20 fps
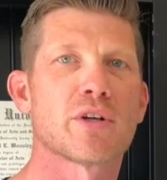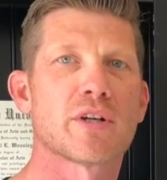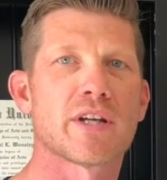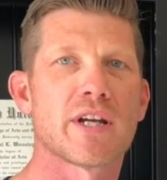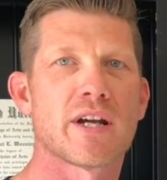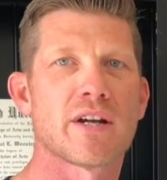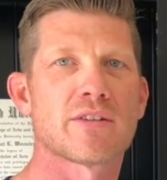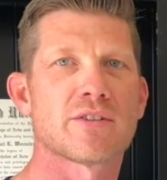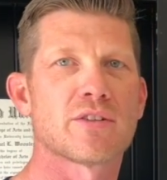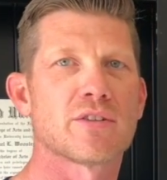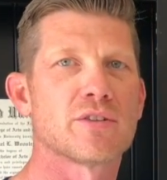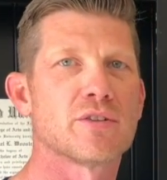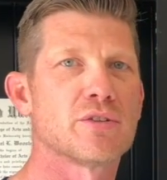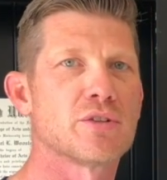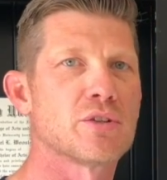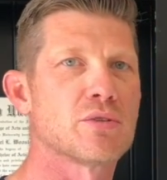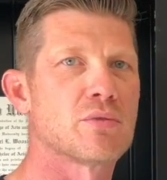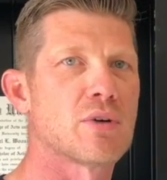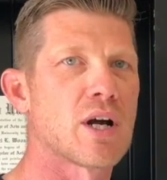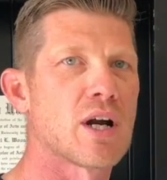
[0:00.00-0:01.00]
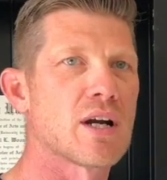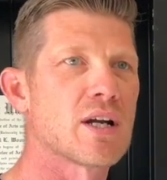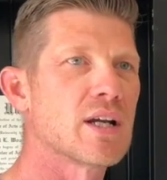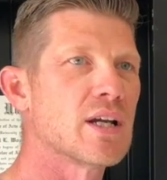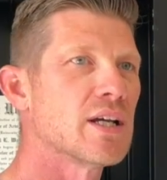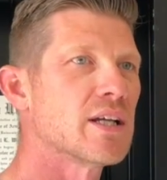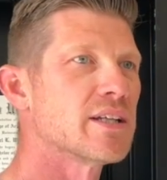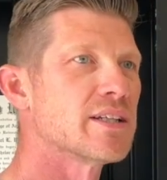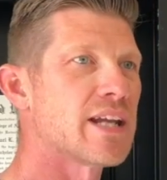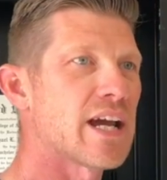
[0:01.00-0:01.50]
character and who you are.
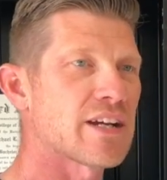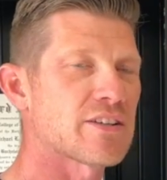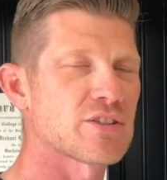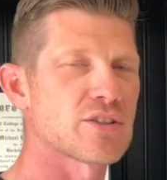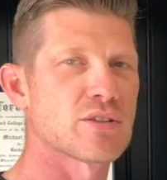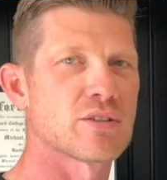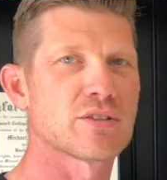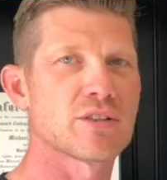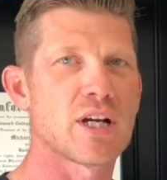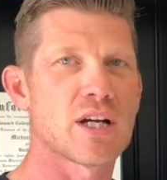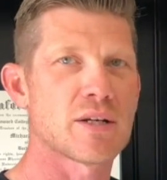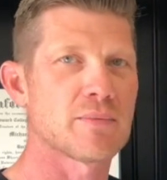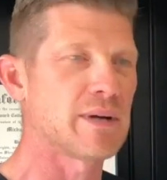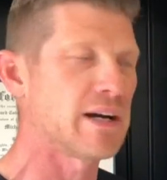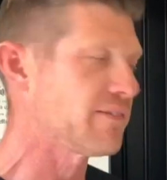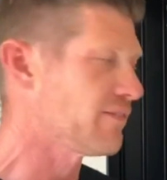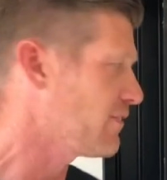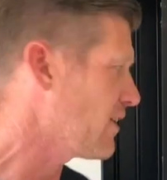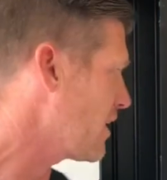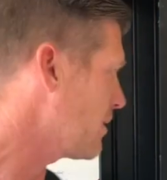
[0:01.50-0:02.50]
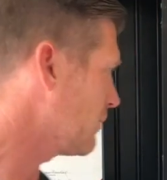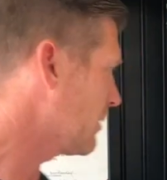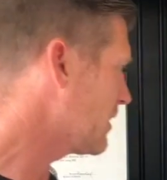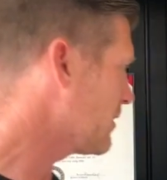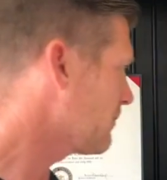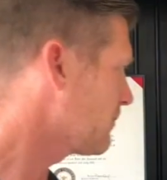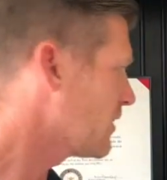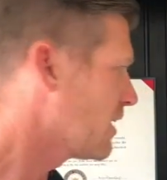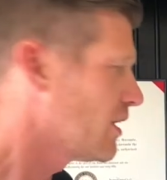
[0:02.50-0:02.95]
Next, you're going to talk about family.